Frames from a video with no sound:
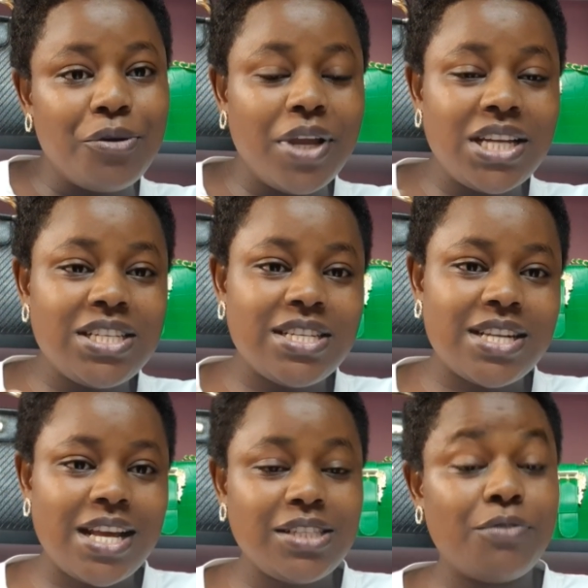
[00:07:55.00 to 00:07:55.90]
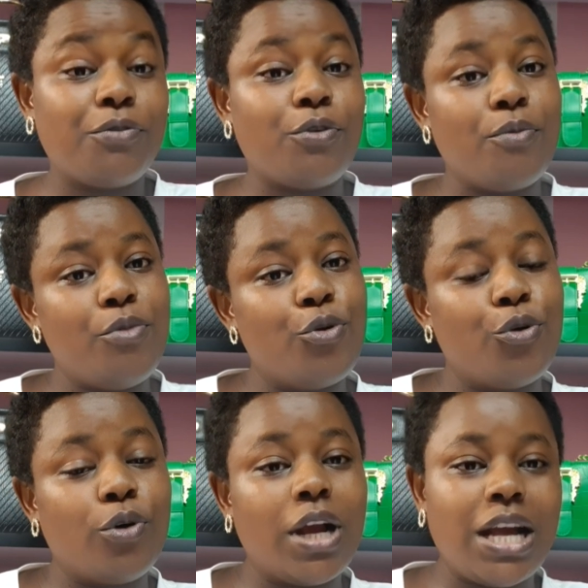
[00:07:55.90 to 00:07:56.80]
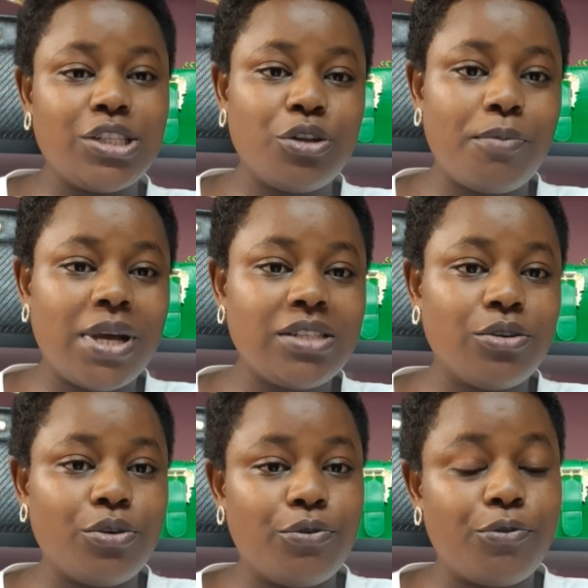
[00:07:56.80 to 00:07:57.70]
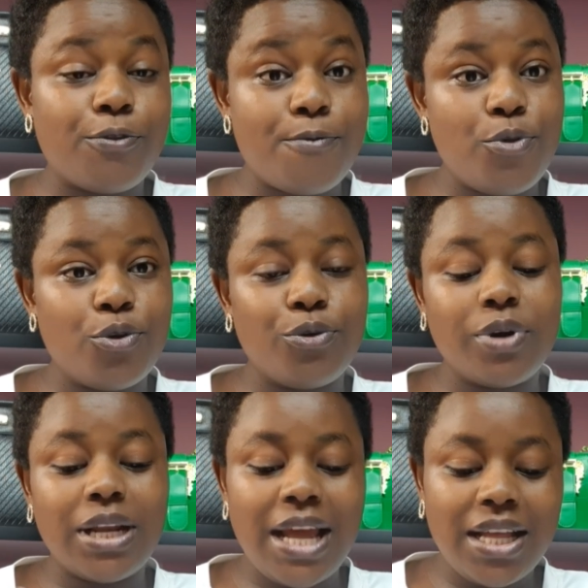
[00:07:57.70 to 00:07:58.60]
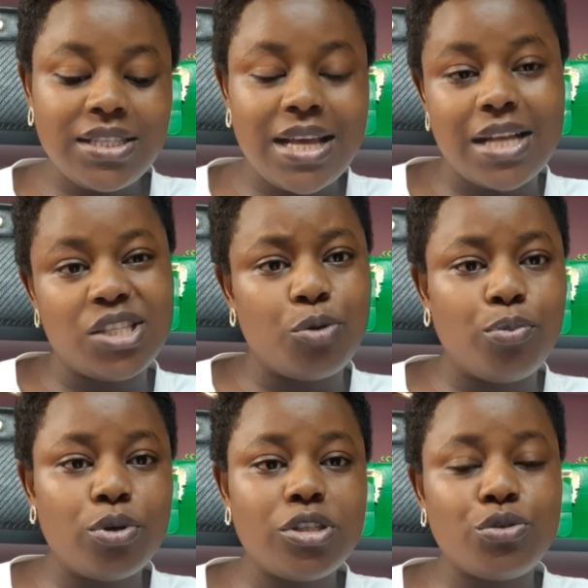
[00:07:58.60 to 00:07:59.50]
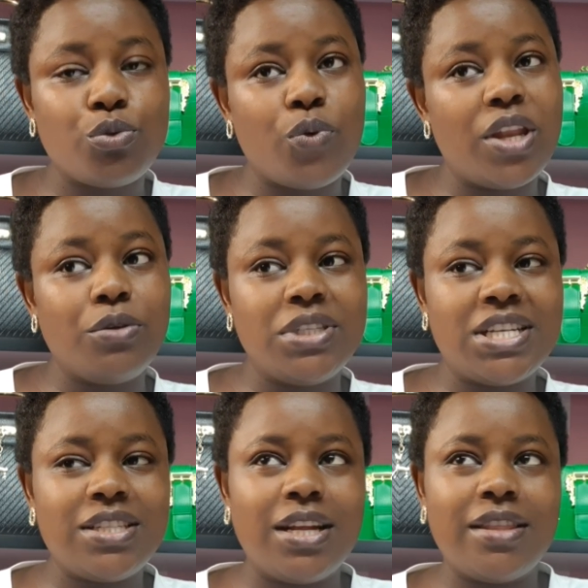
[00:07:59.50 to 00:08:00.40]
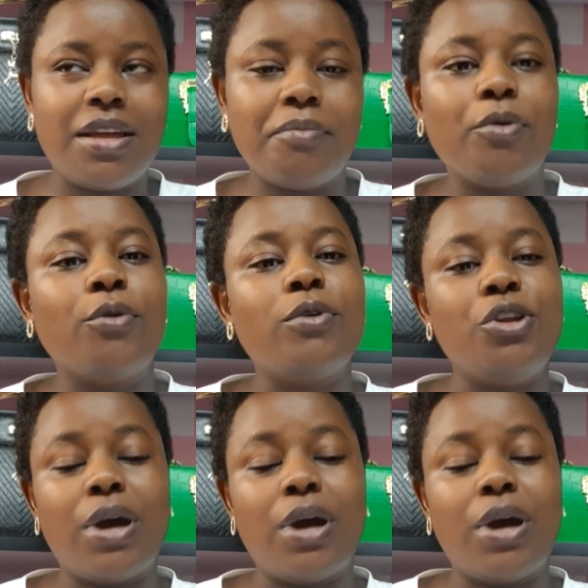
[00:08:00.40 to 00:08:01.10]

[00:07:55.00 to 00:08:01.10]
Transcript: you get trust from your customers or from your clients, as opposed to when you just tell them, oh,